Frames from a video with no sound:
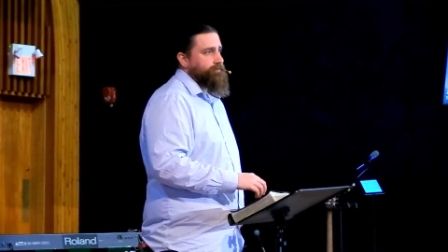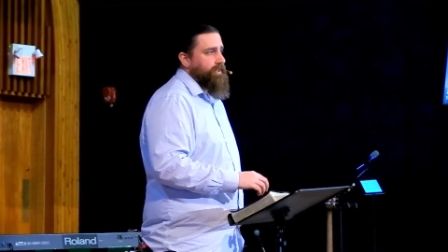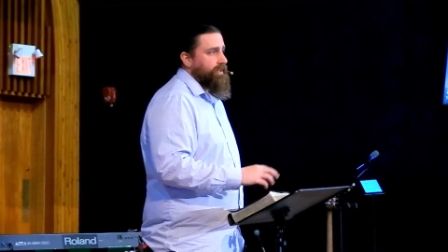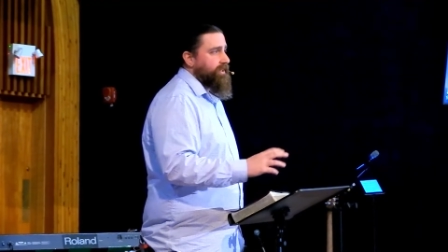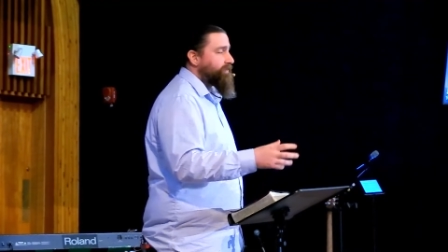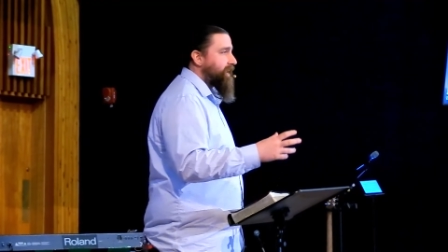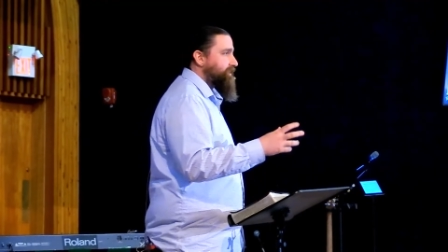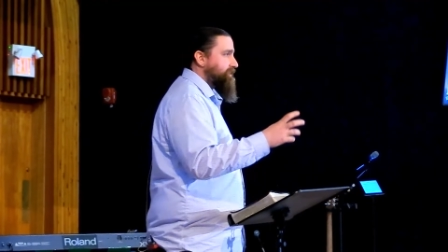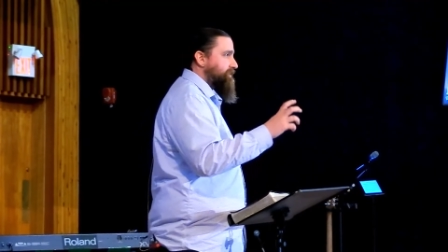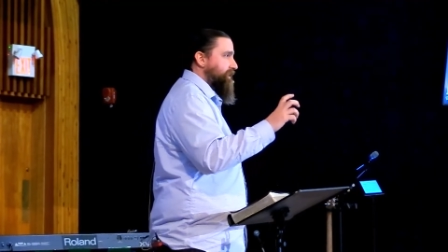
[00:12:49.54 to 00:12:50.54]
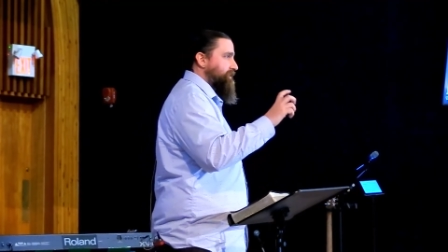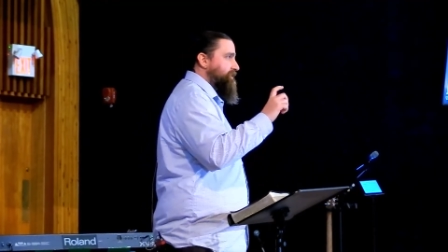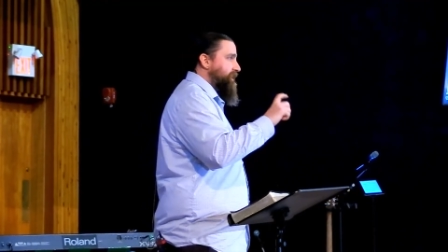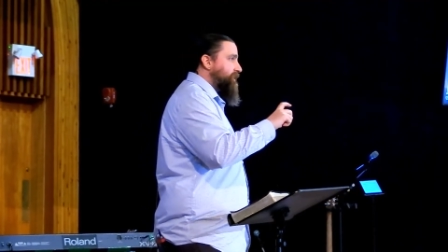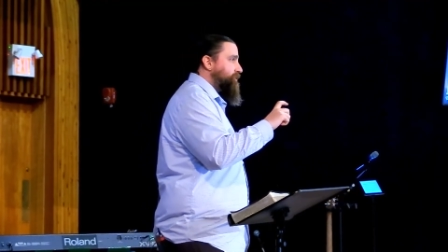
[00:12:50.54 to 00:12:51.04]
In fact, it's a
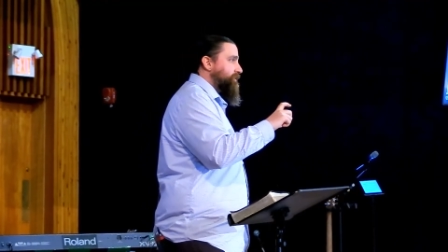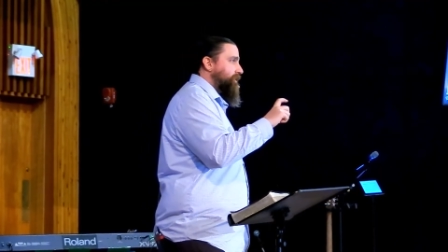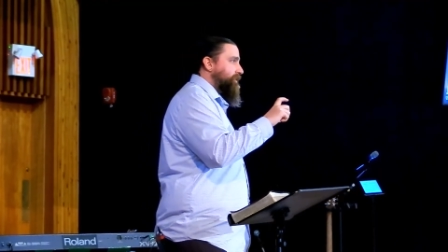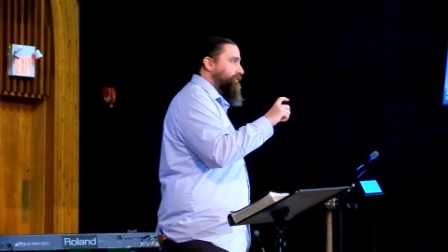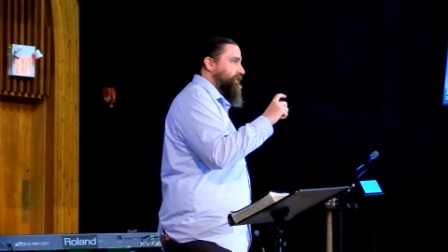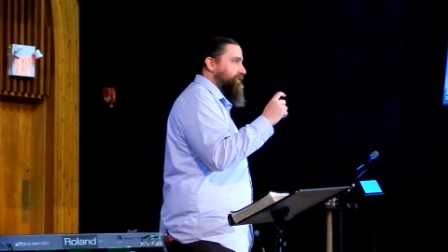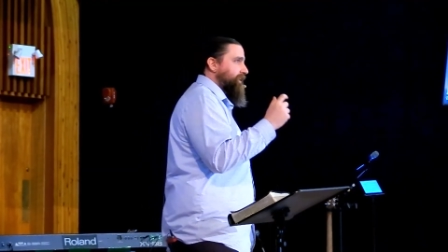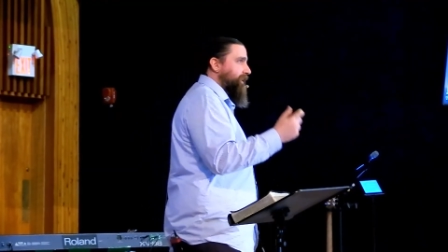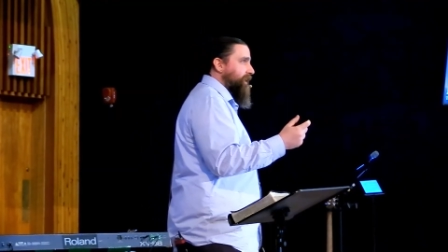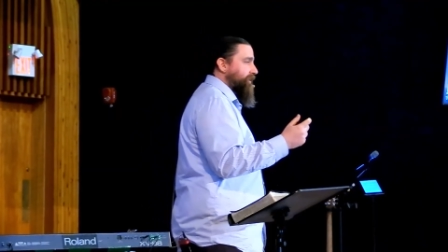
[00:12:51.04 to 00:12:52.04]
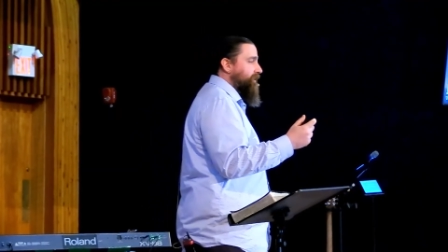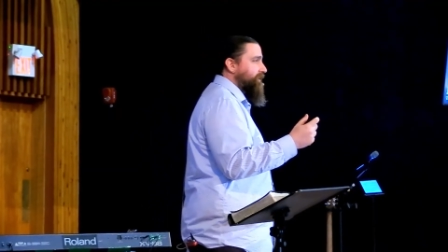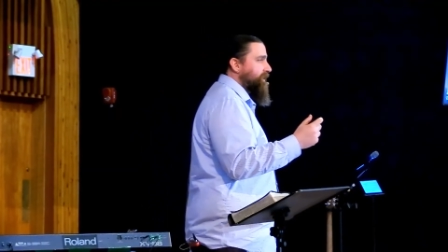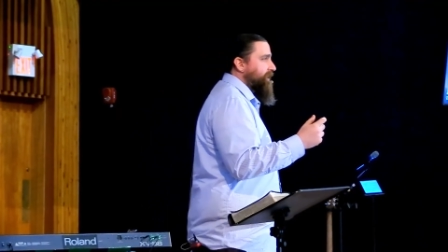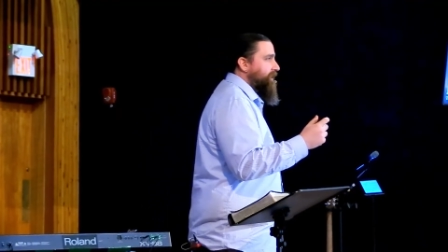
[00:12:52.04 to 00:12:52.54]
section of this
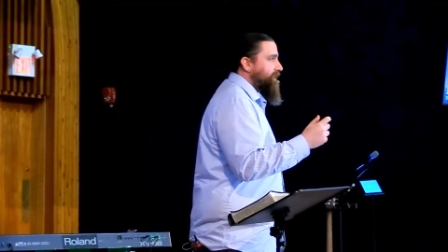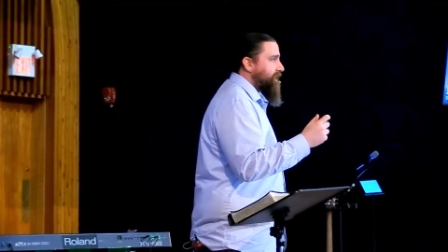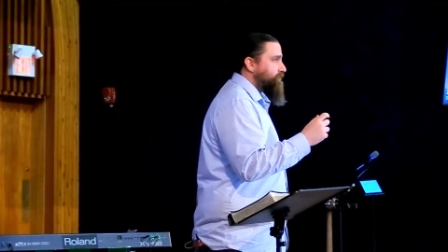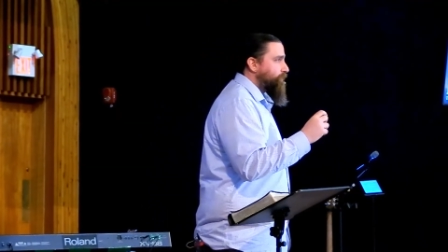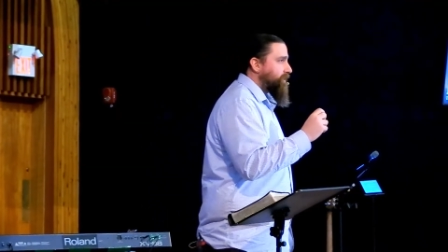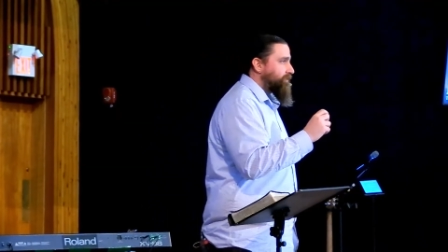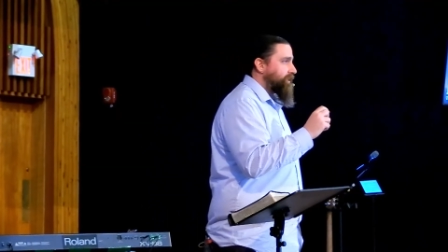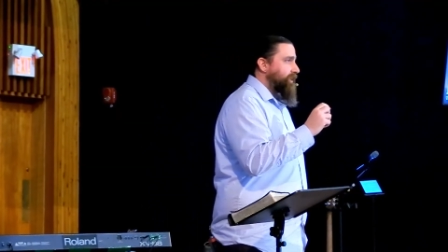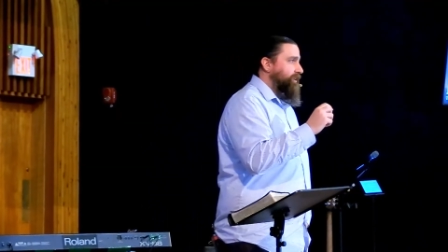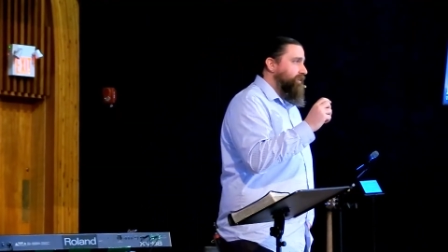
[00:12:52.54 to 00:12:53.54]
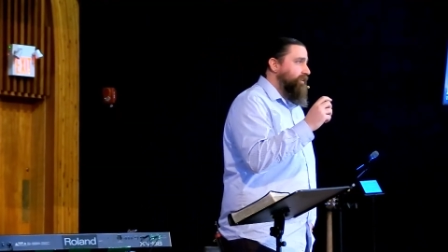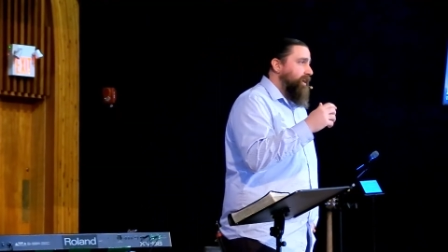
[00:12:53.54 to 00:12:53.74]
letter that's one of the,